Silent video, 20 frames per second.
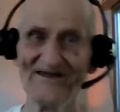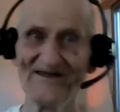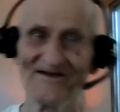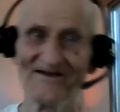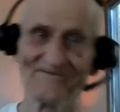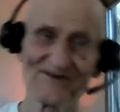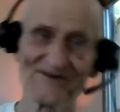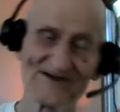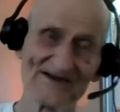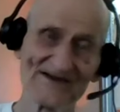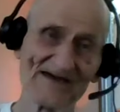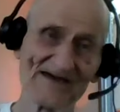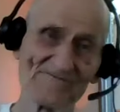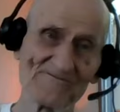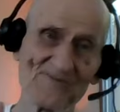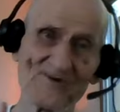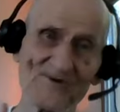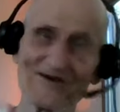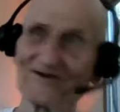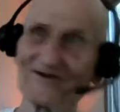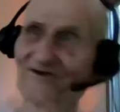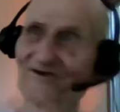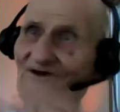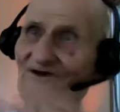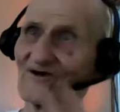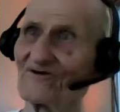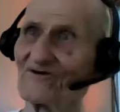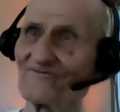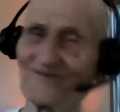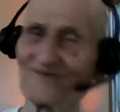But at that point,
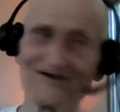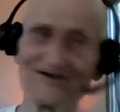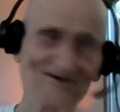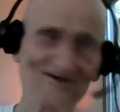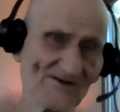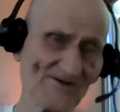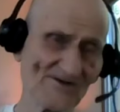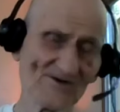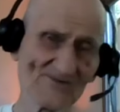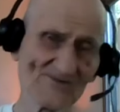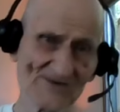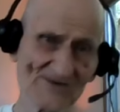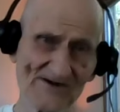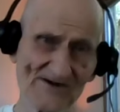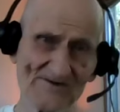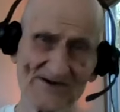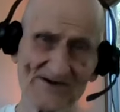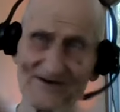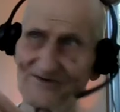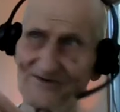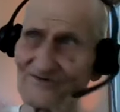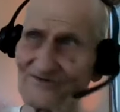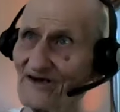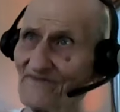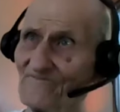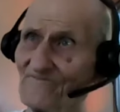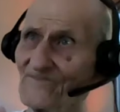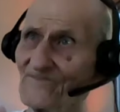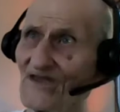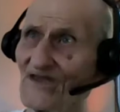Kerrville and those areas,
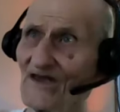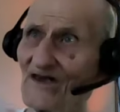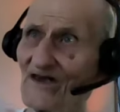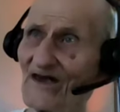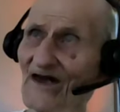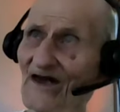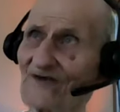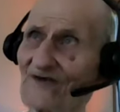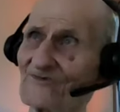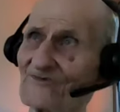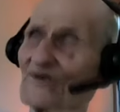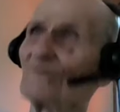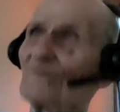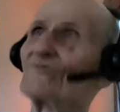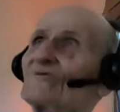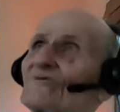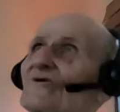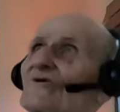actually it wasn't